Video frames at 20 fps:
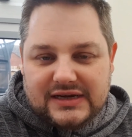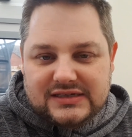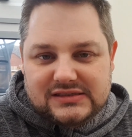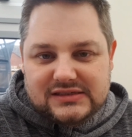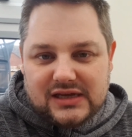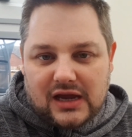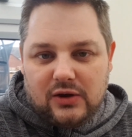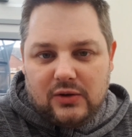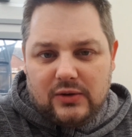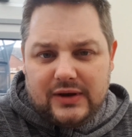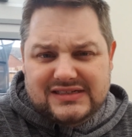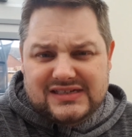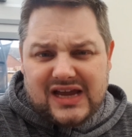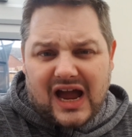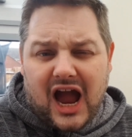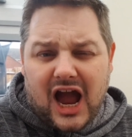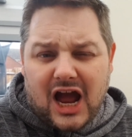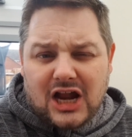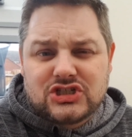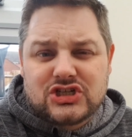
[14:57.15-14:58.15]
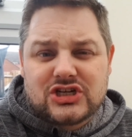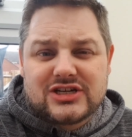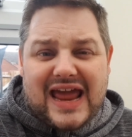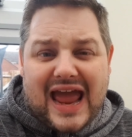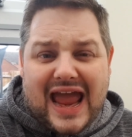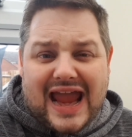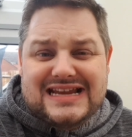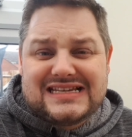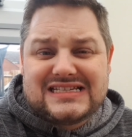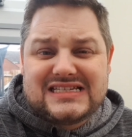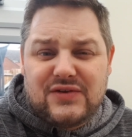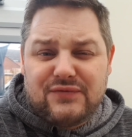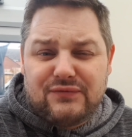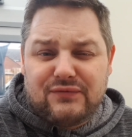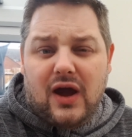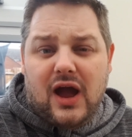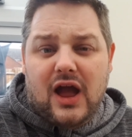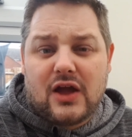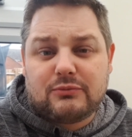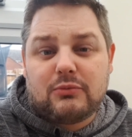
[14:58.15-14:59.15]
So it's a
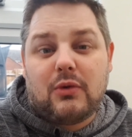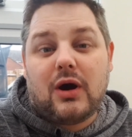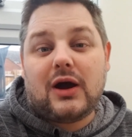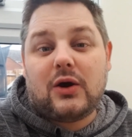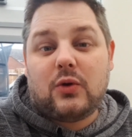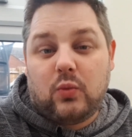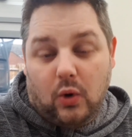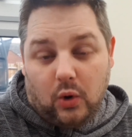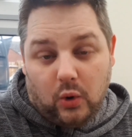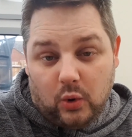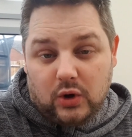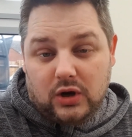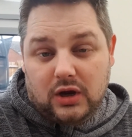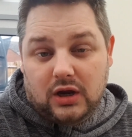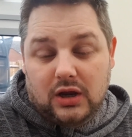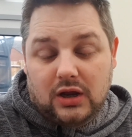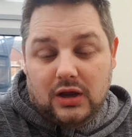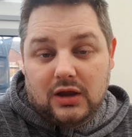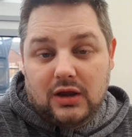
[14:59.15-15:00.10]
185-mile walk,